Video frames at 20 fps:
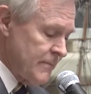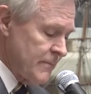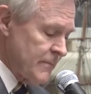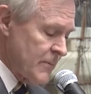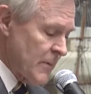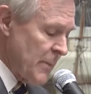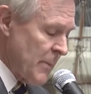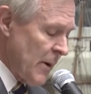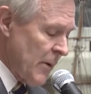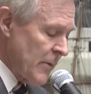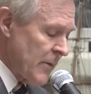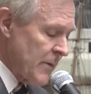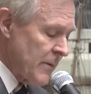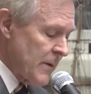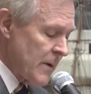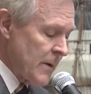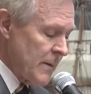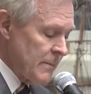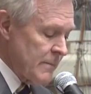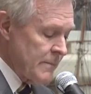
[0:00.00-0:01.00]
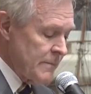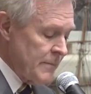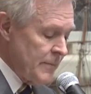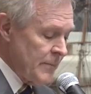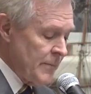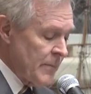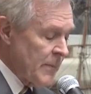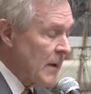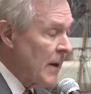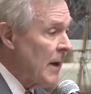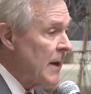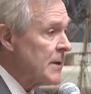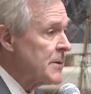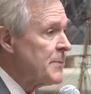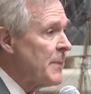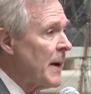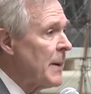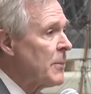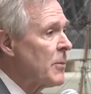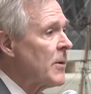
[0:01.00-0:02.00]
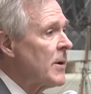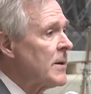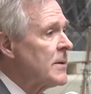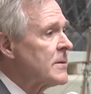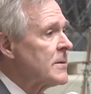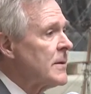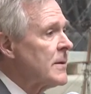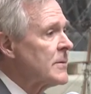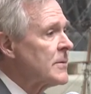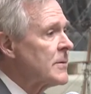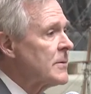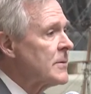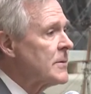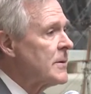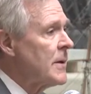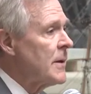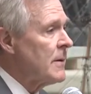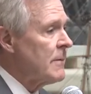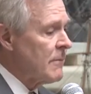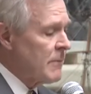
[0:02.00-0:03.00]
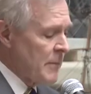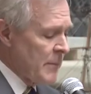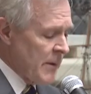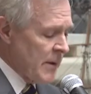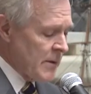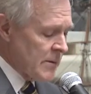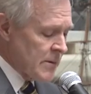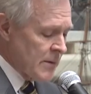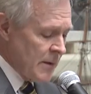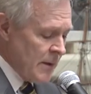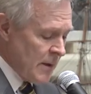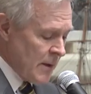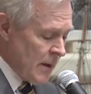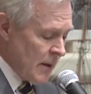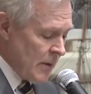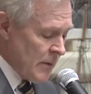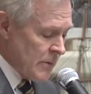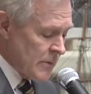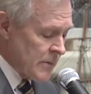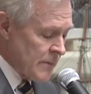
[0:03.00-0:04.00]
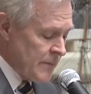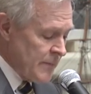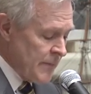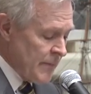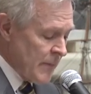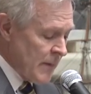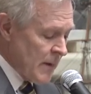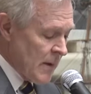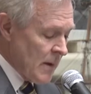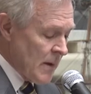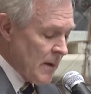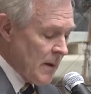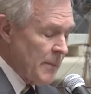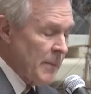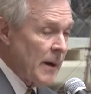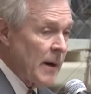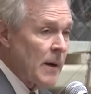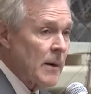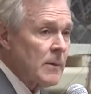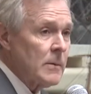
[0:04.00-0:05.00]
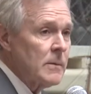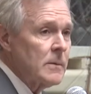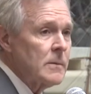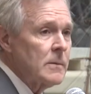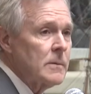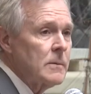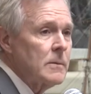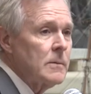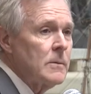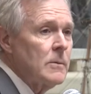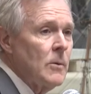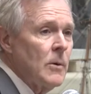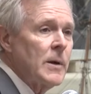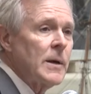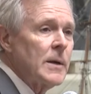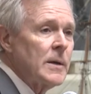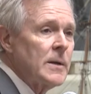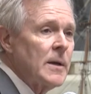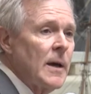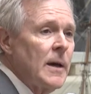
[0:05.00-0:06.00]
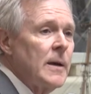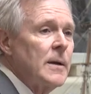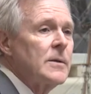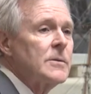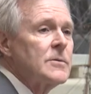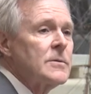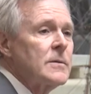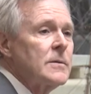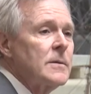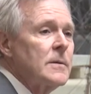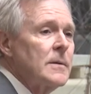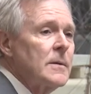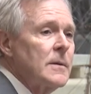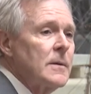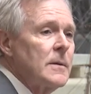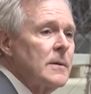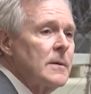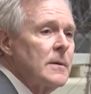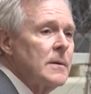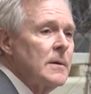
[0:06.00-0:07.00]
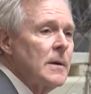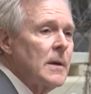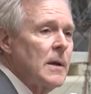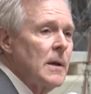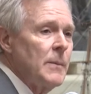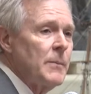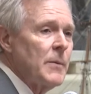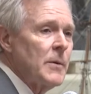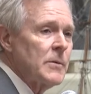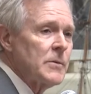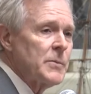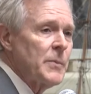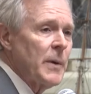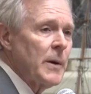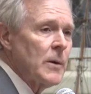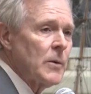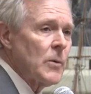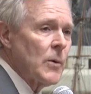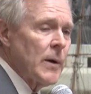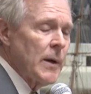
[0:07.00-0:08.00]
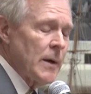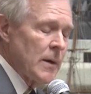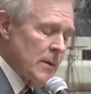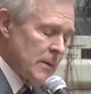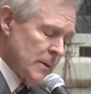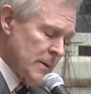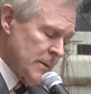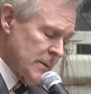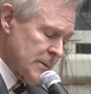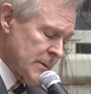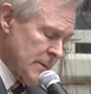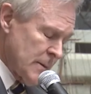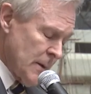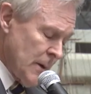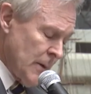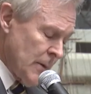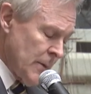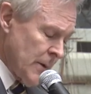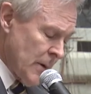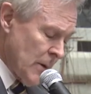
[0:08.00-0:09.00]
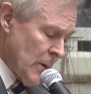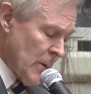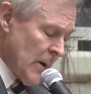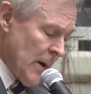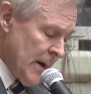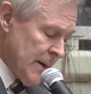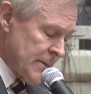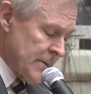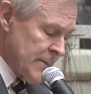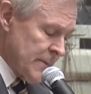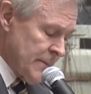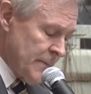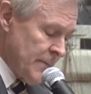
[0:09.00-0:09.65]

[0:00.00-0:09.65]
from both of them, as my predecessors did from their CNOs, about what it takes to keep those big gray hulls on the horizon.